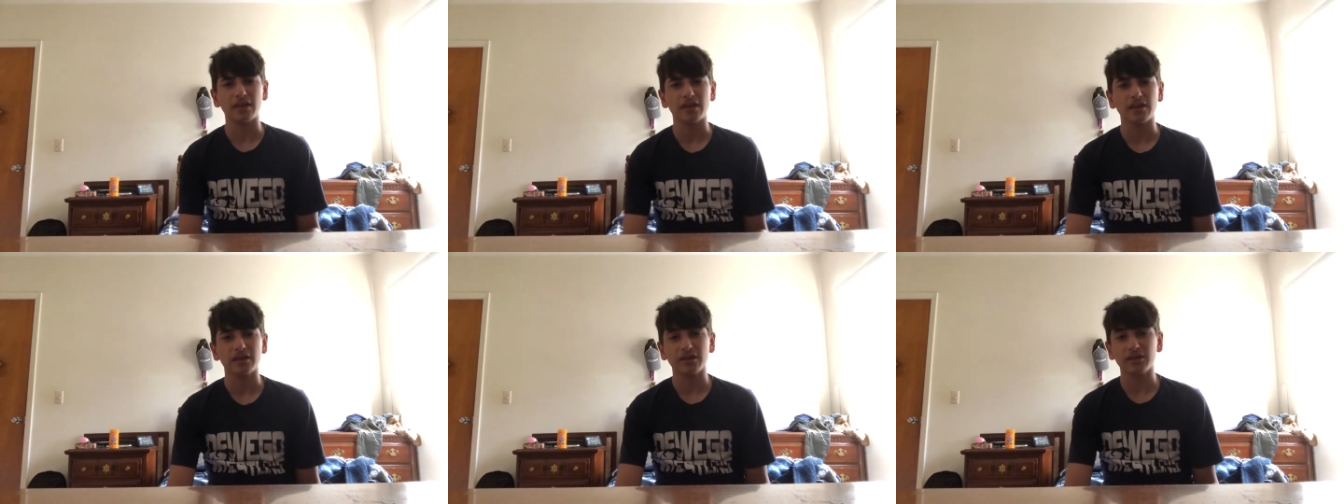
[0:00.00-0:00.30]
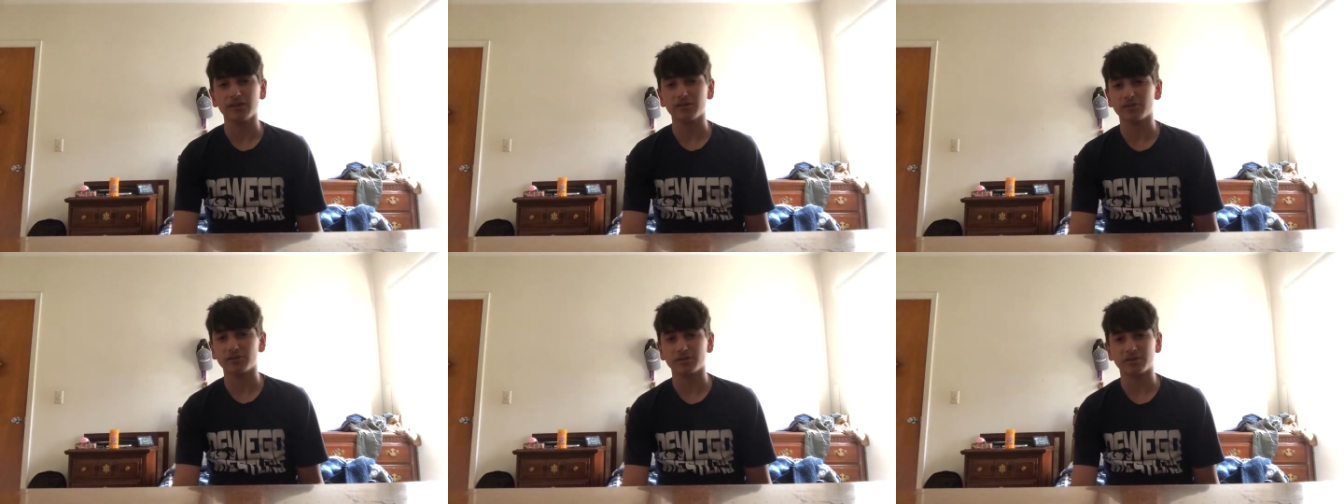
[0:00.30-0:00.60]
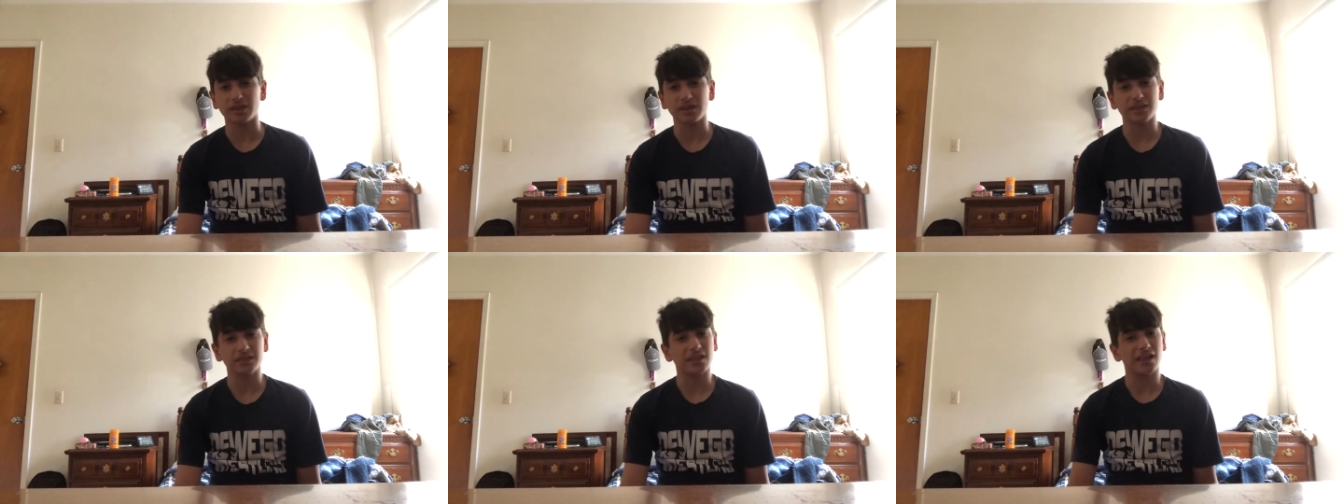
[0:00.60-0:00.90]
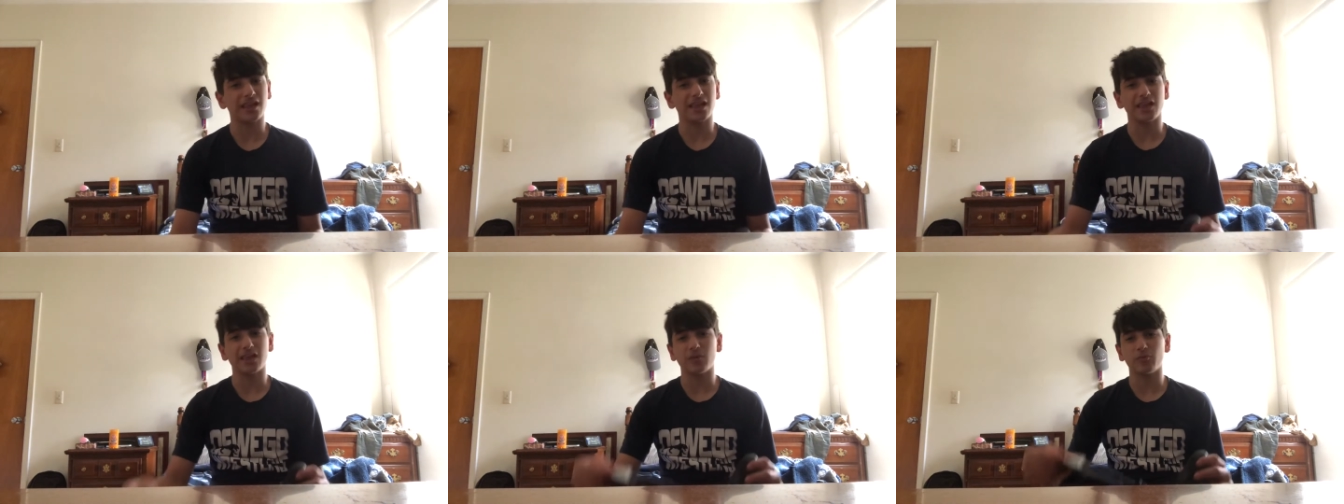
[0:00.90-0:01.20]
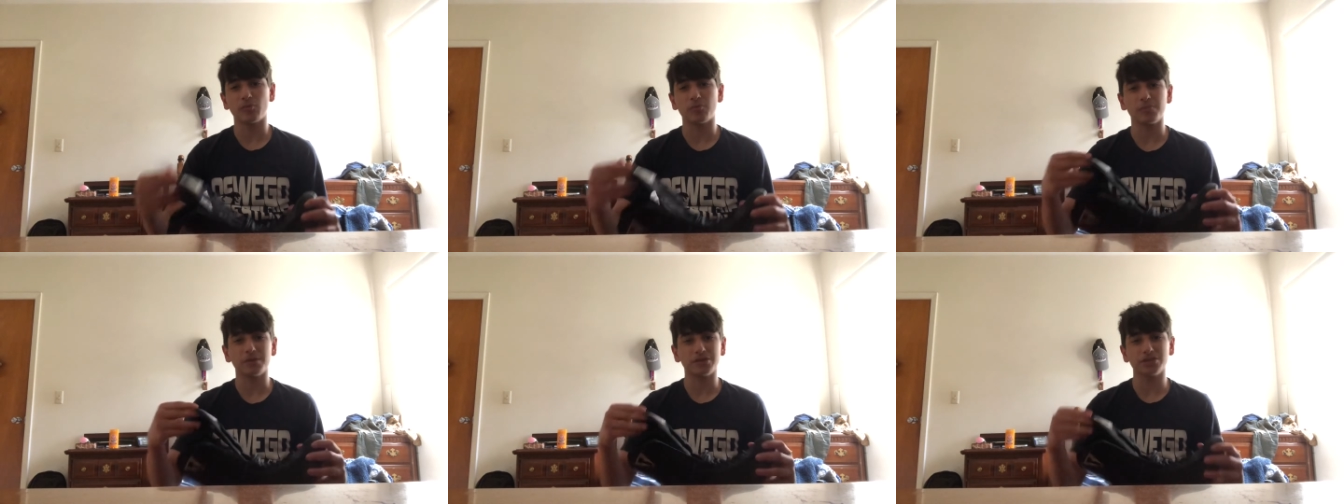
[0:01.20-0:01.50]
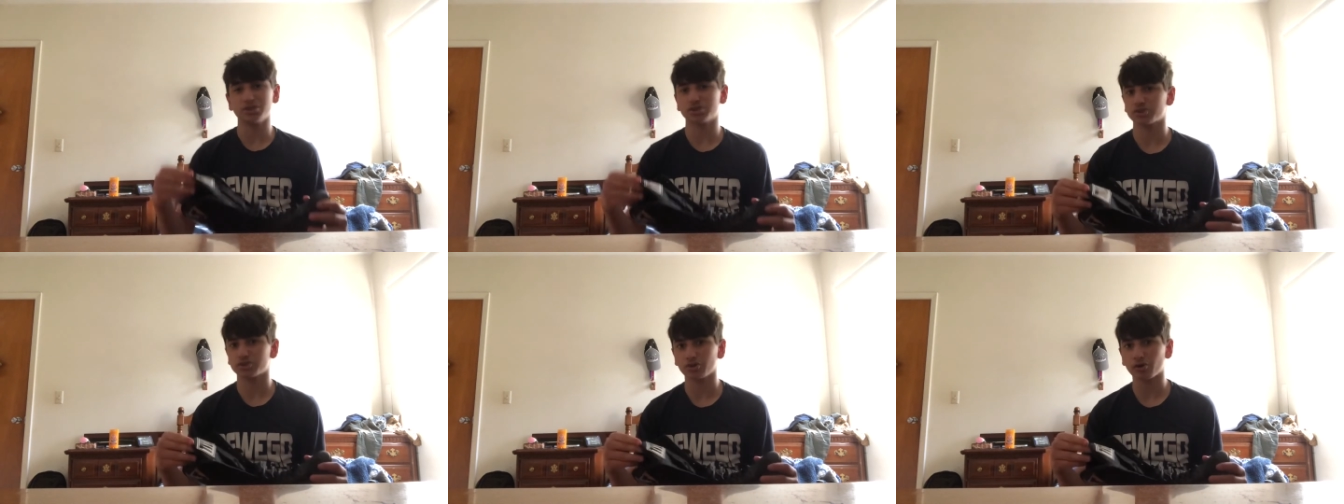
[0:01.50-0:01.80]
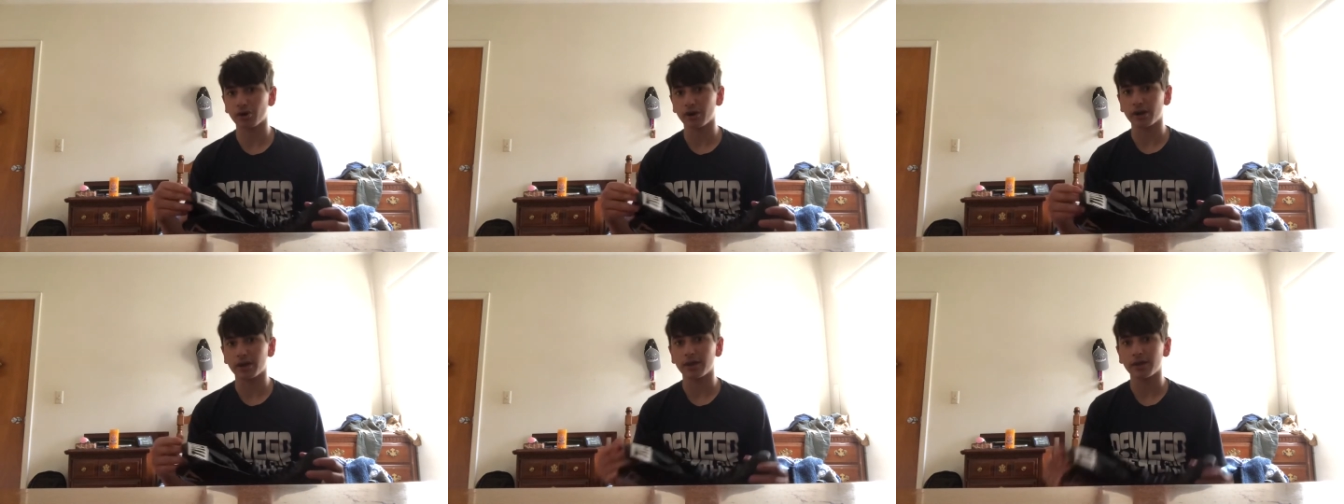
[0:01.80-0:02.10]
because you'd think that it would be
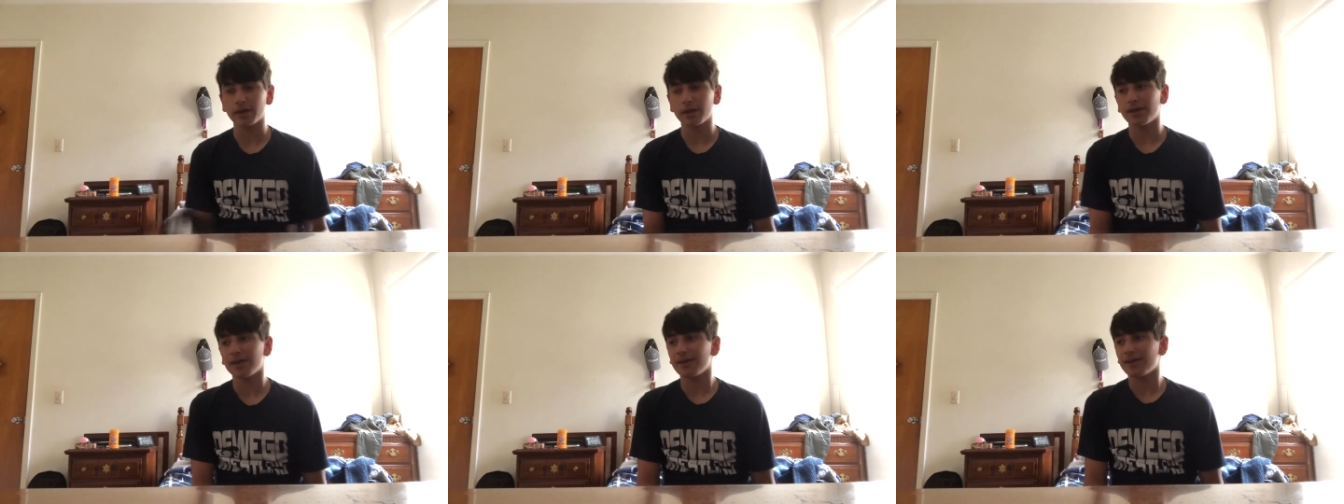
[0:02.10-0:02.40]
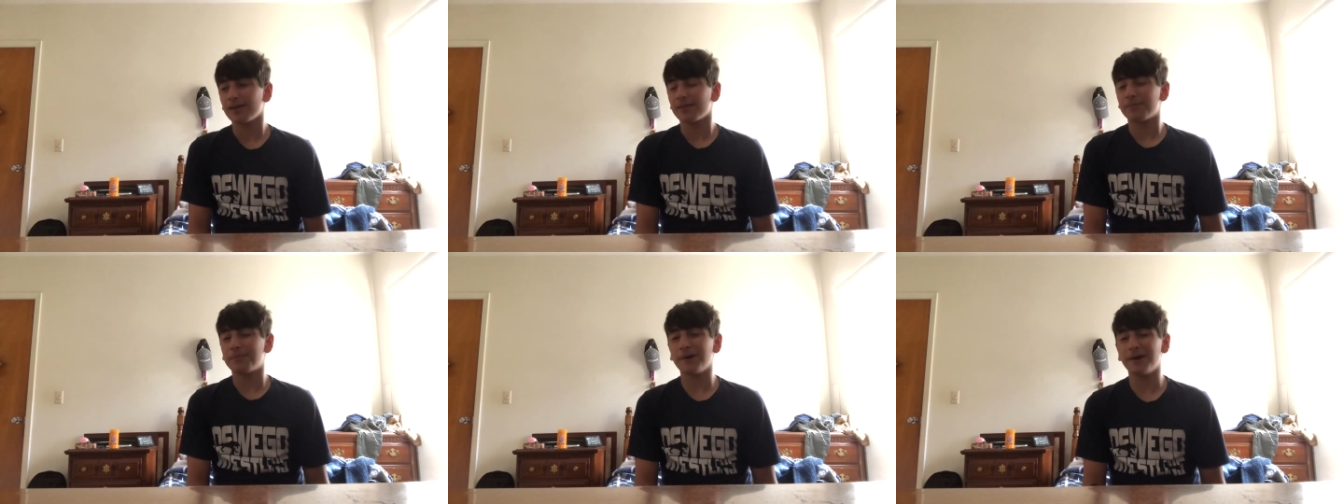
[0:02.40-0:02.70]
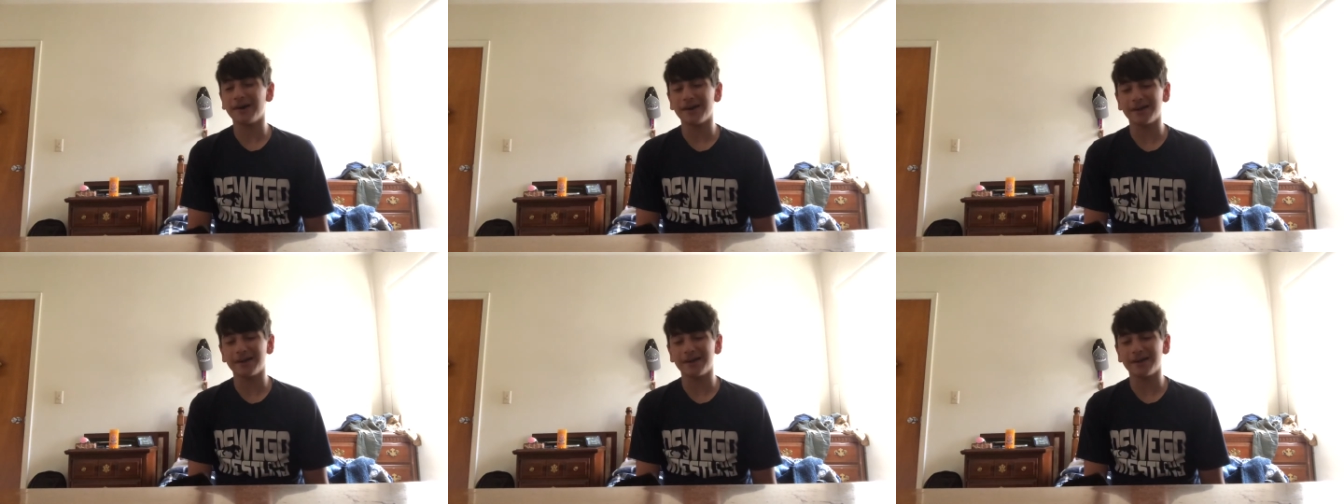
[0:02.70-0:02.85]
destroyed, but